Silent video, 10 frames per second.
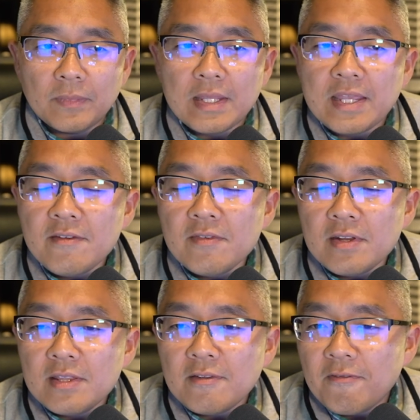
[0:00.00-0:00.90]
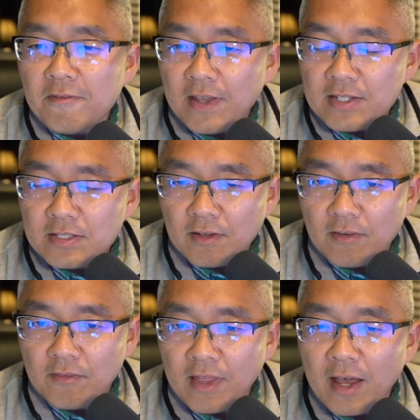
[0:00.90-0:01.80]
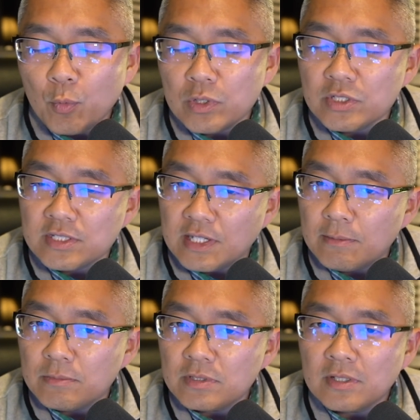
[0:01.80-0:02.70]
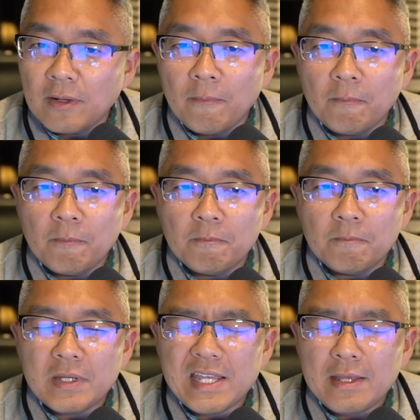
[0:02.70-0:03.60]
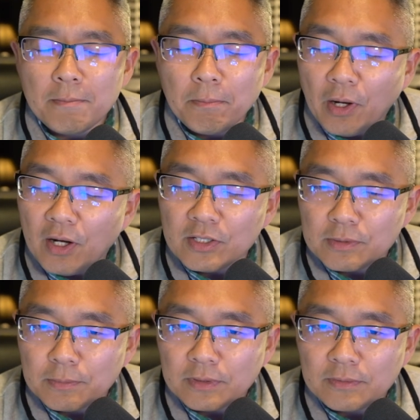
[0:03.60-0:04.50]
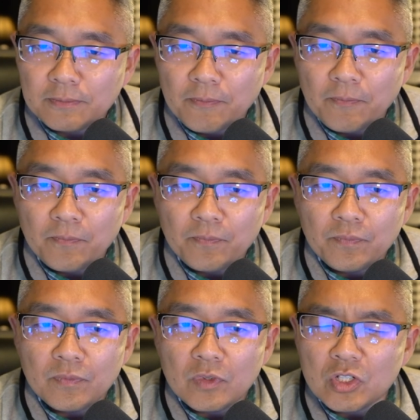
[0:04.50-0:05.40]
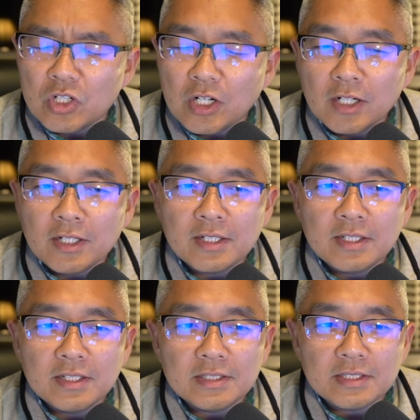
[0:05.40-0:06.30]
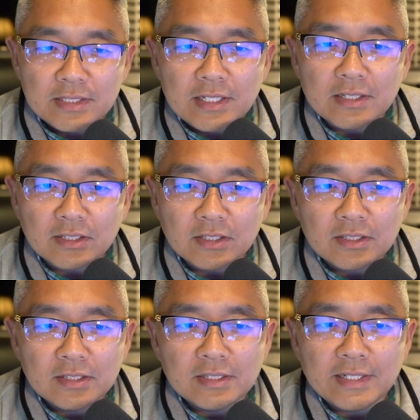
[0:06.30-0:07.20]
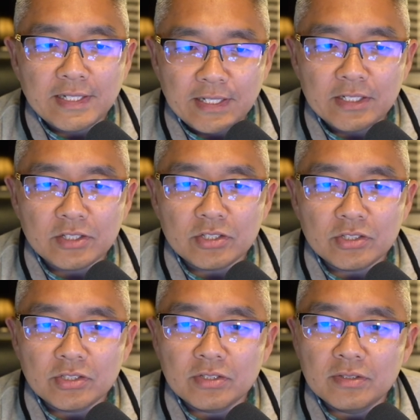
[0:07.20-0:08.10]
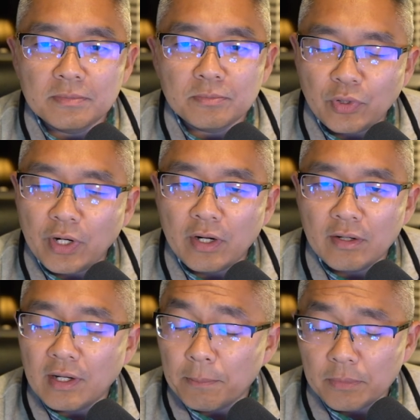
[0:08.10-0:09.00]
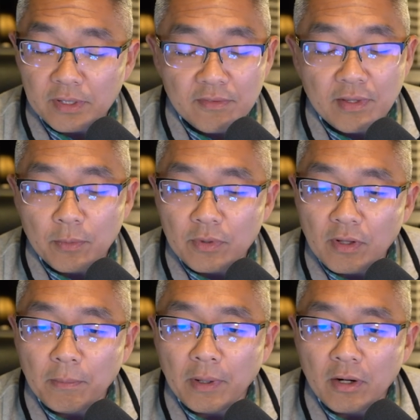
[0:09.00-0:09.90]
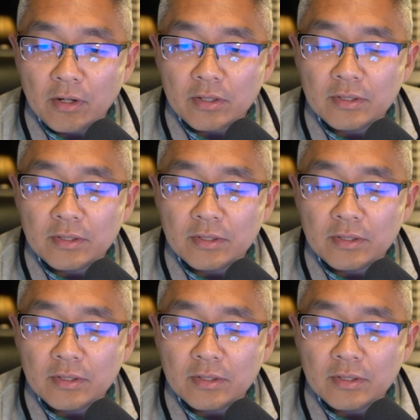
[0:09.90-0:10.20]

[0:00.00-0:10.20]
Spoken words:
Even in the face of that which seems impossible, God still answers prayer. I believe that with all my heart.